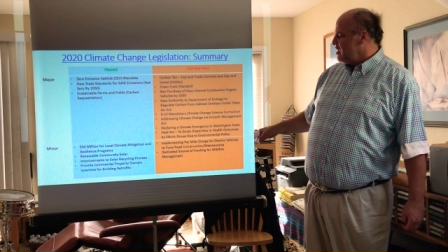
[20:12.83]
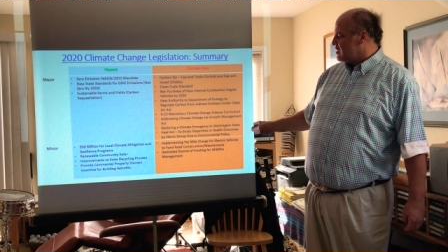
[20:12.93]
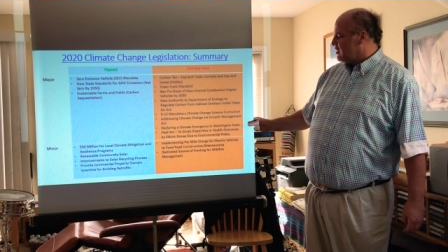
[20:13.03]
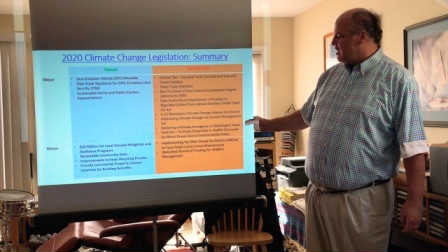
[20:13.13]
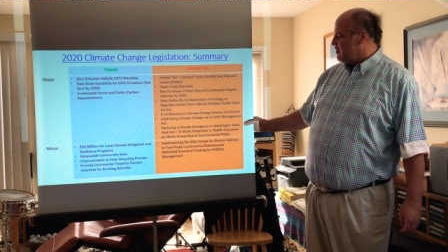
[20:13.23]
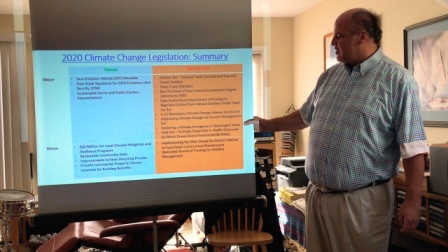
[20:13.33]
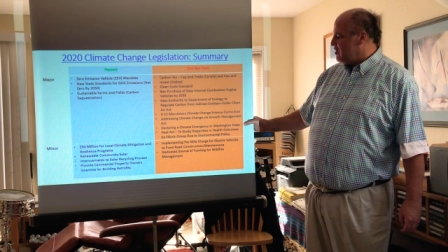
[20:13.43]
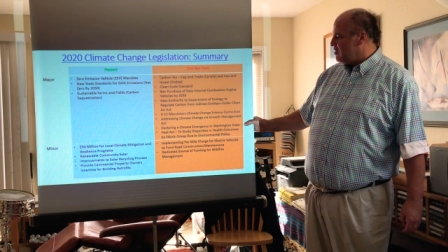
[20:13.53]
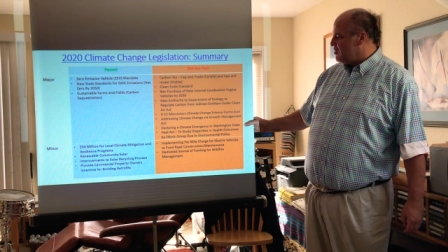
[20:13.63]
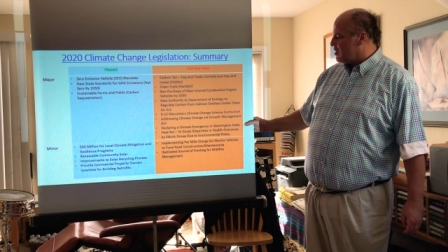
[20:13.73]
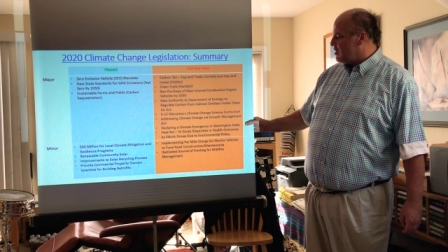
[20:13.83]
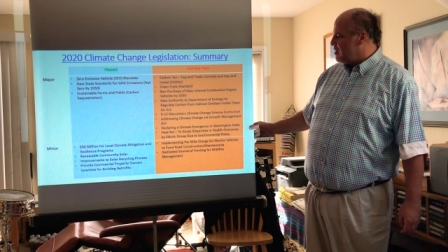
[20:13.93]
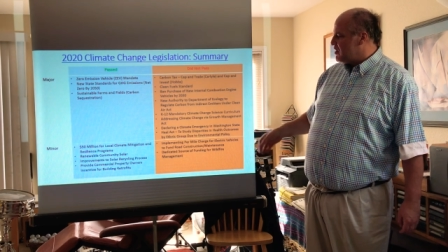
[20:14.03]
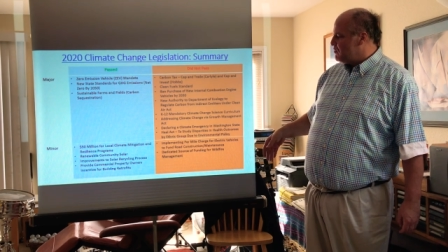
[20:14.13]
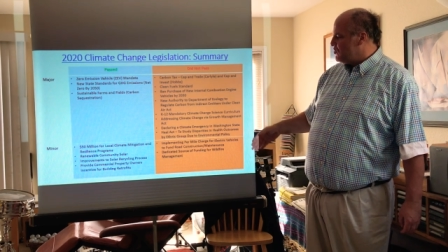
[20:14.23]
Declaring a
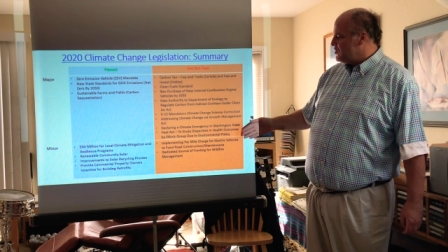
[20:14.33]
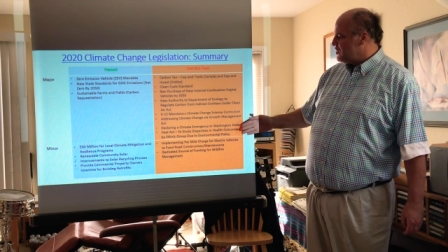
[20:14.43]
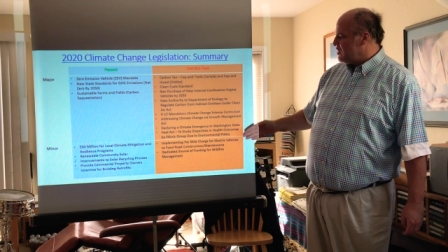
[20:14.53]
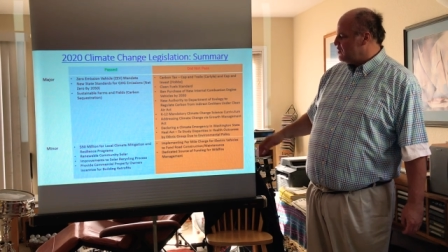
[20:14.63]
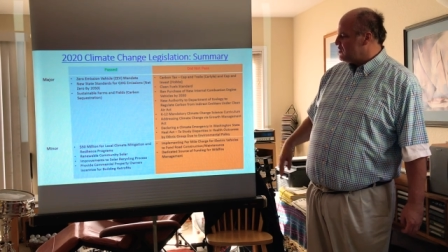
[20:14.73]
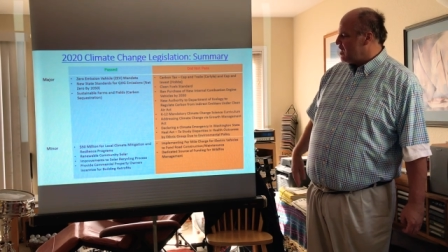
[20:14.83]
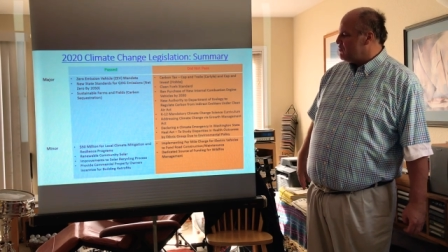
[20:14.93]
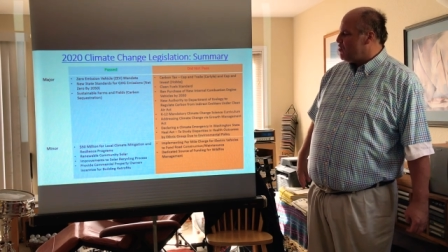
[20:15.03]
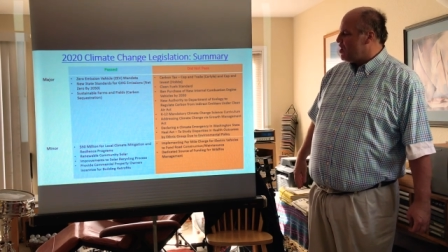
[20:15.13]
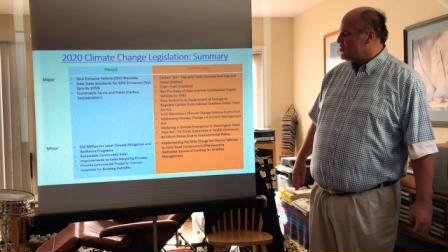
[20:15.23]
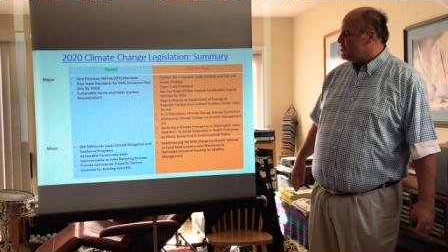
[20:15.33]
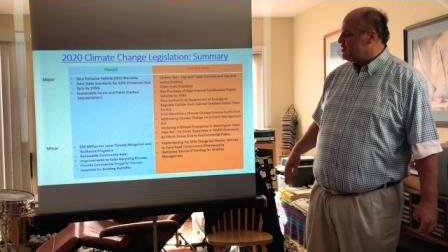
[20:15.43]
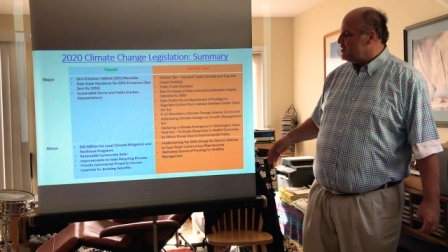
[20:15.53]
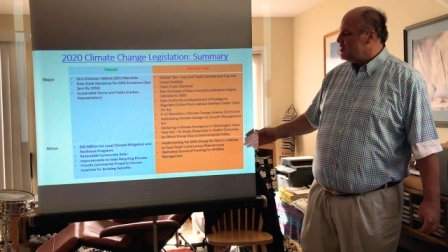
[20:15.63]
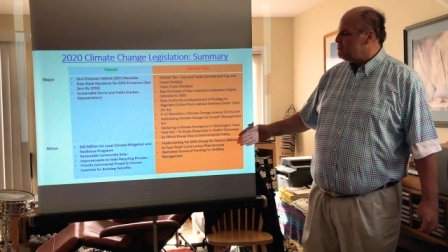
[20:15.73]
climate emergency in the state of
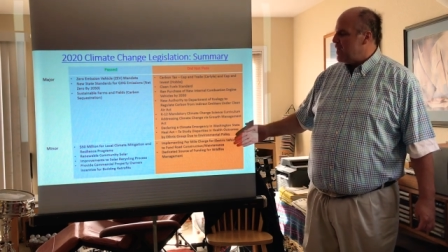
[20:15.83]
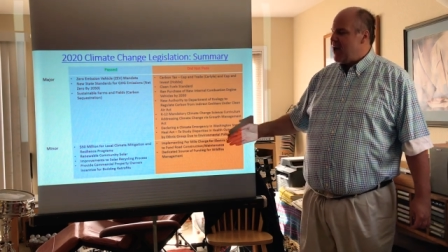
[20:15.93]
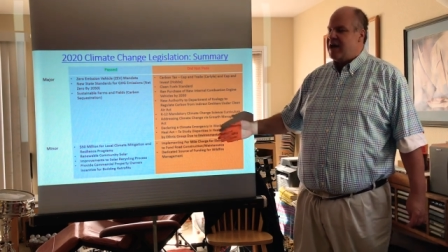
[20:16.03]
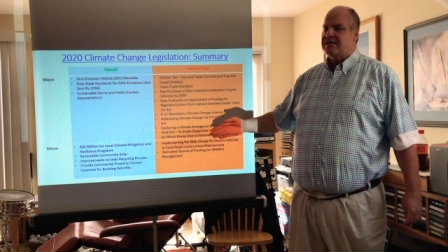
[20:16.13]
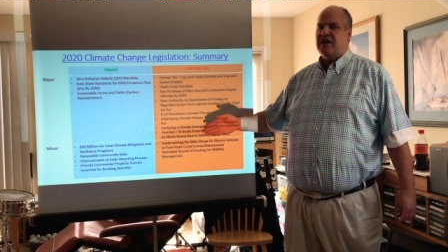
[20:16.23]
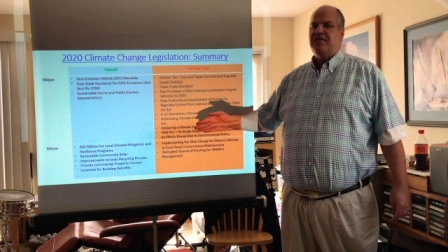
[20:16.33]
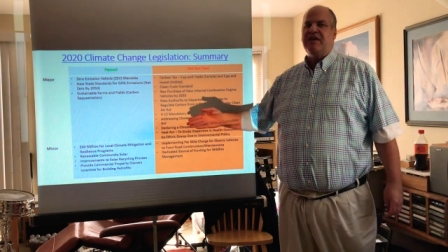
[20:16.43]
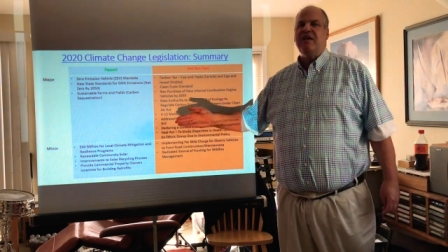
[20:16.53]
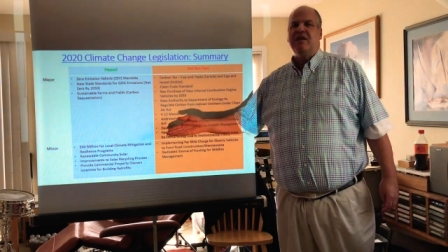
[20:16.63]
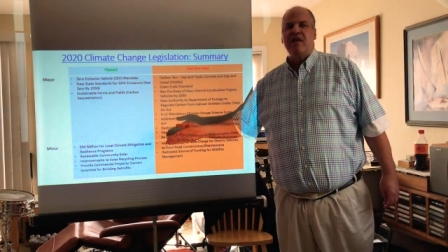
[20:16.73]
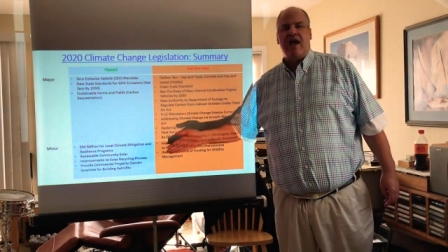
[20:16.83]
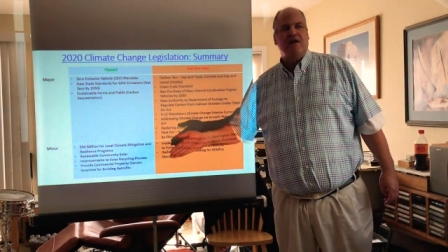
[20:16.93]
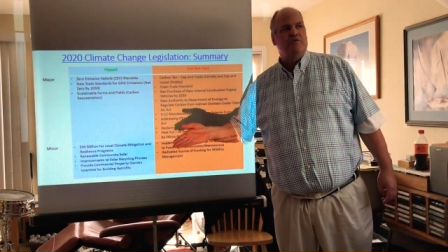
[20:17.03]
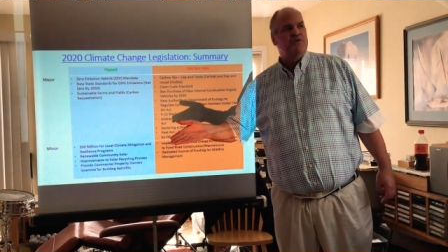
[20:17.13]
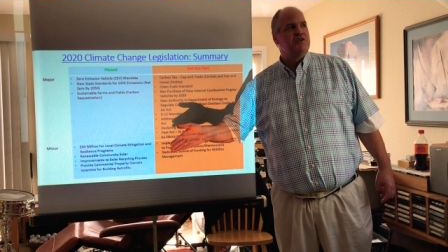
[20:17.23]
Washington didn't pass. And the HEAL
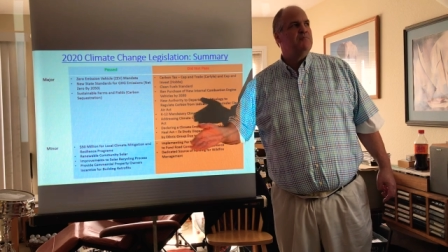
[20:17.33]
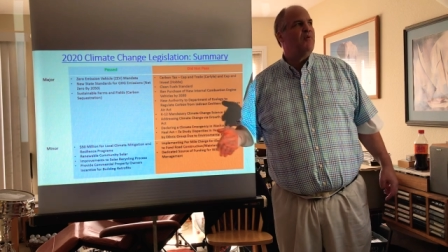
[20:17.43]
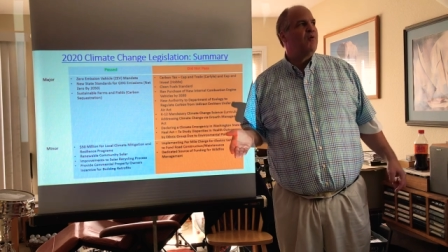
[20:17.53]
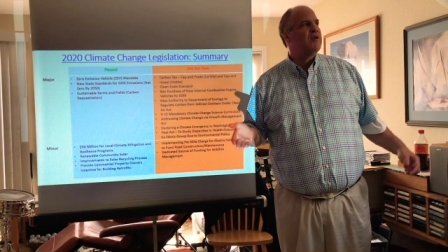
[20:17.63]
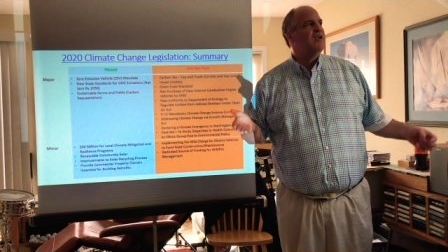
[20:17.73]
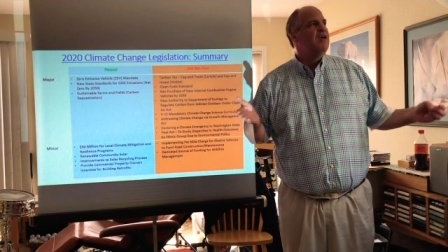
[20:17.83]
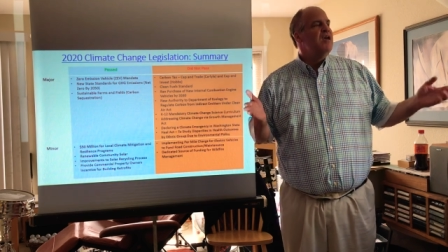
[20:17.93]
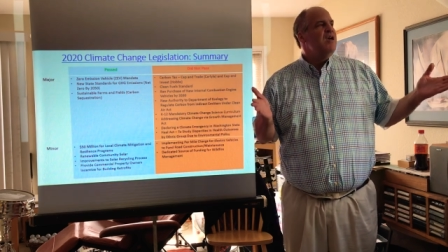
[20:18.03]
Act, which is important,